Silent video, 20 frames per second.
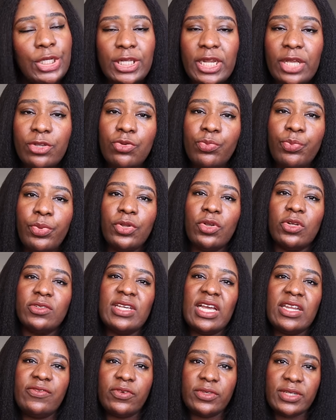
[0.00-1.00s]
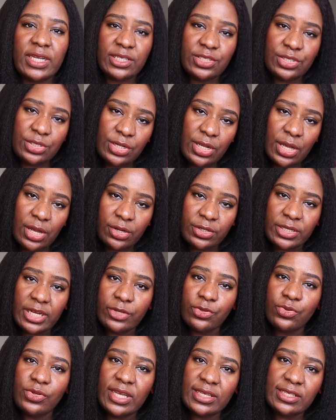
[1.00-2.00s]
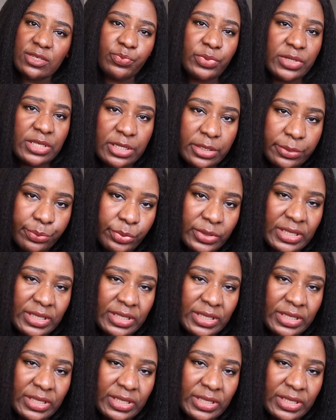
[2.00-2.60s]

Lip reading: Now, you born your child for Nigeria, now you get the pikin.